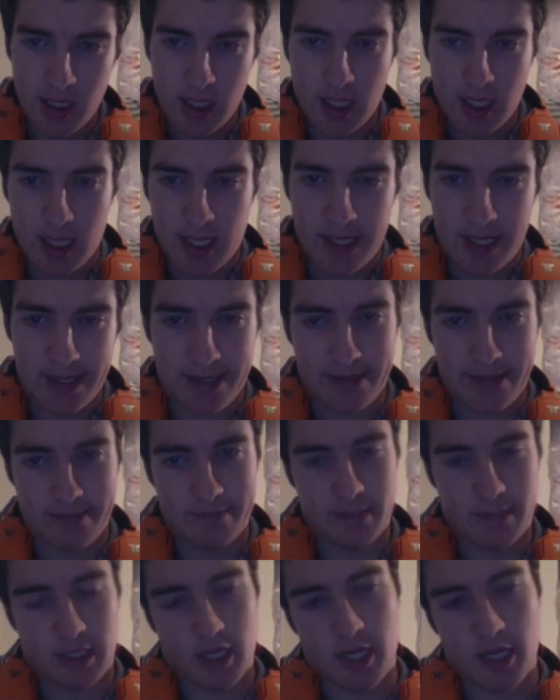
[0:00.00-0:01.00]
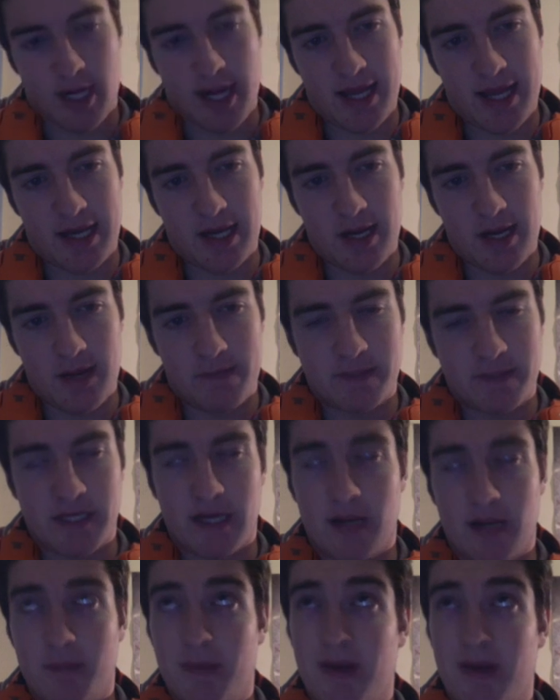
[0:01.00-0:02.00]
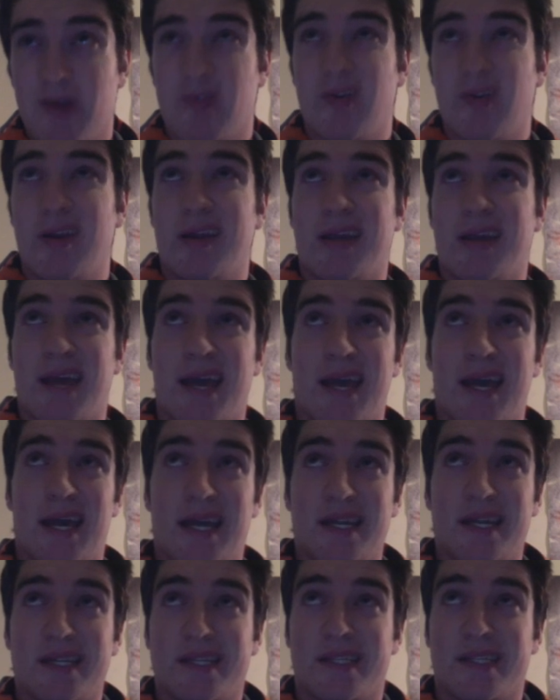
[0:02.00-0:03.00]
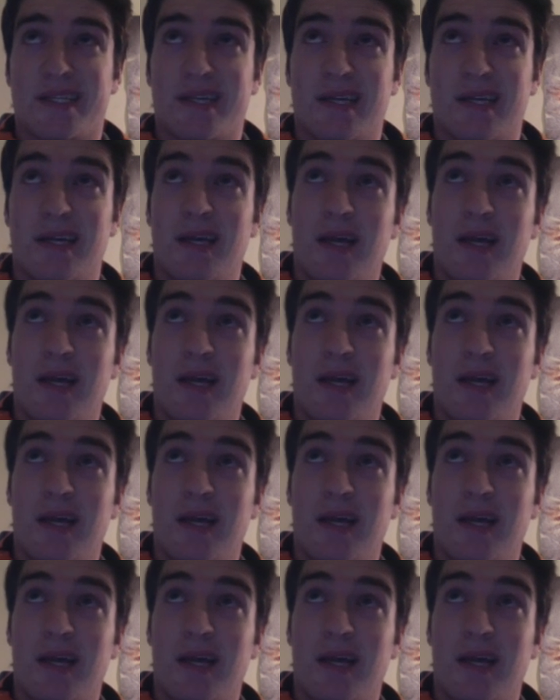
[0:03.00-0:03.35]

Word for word: Uh, it got an 89% on Metacritic, and